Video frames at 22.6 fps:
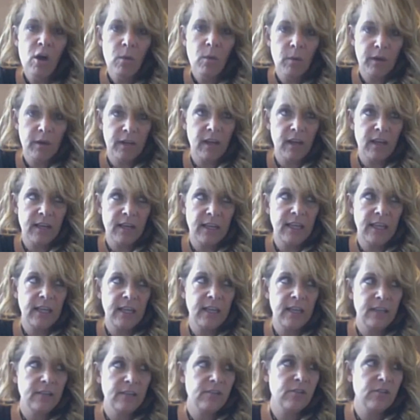want to kind of get
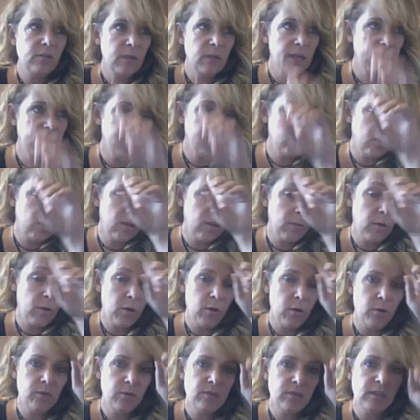into like
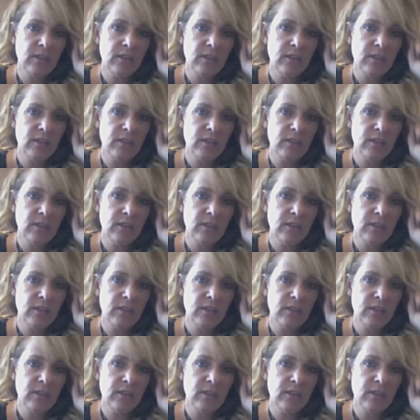GMOs